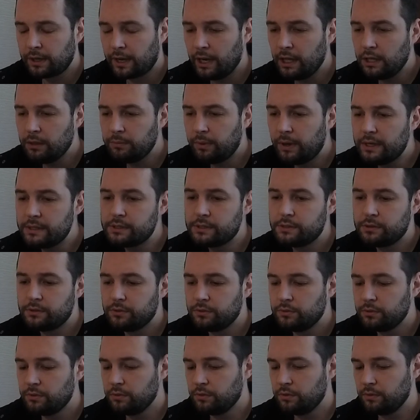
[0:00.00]
help us
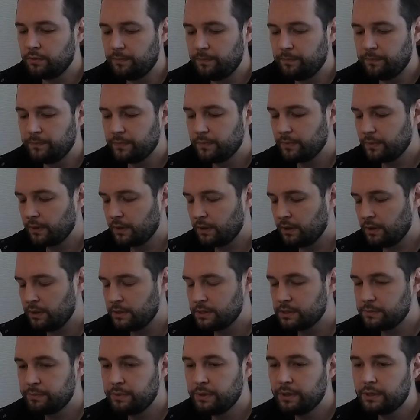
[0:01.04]
to
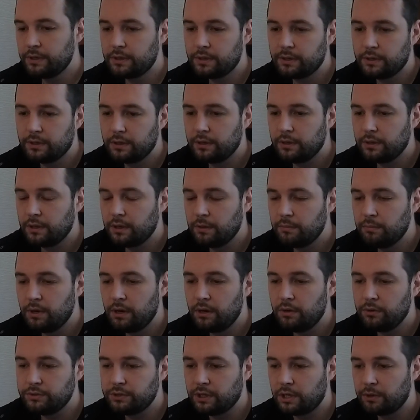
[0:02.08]
speak
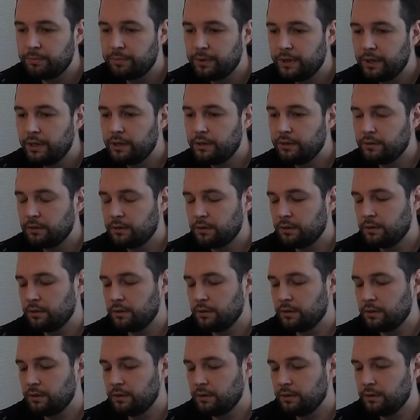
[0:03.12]
about
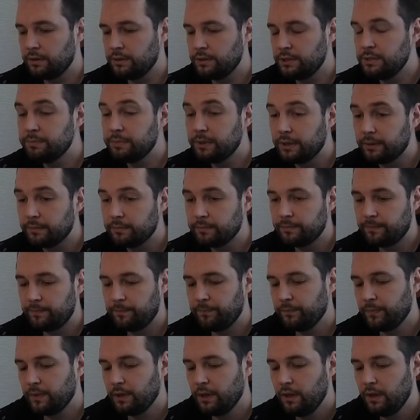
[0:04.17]
RPA deeply.
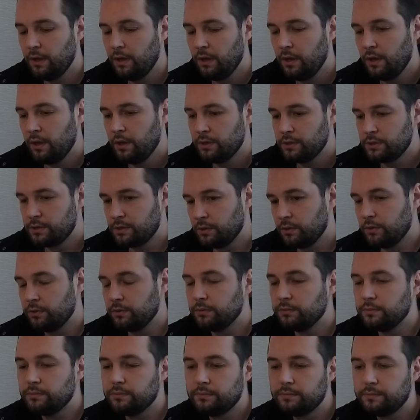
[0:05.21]

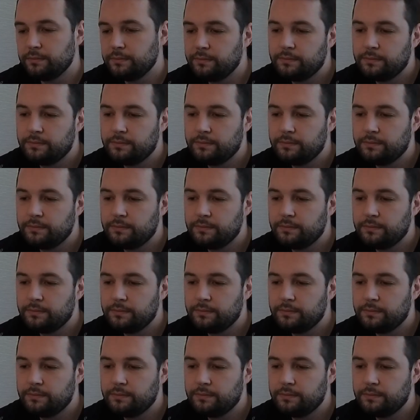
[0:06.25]
So.